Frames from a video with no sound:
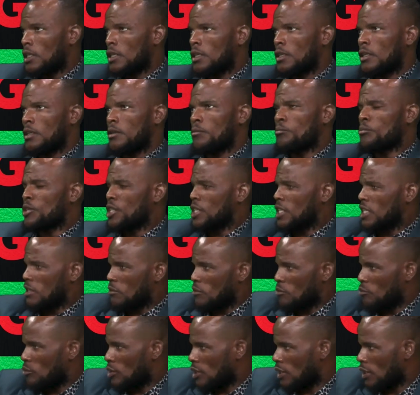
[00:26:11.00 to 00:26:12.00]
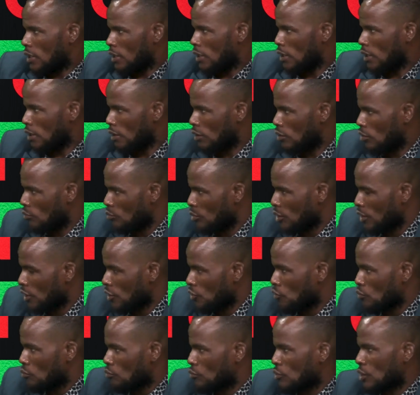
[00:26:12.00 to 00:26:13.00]
many Namibians regard Comrade
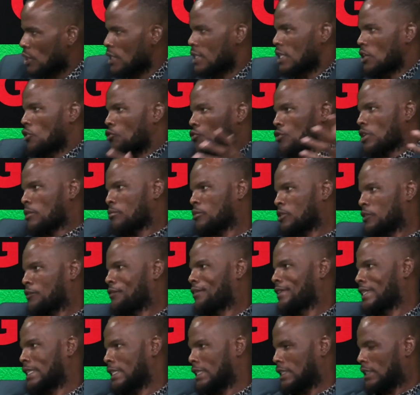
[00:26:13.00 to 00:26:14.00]
Netumbo as a corrupt free.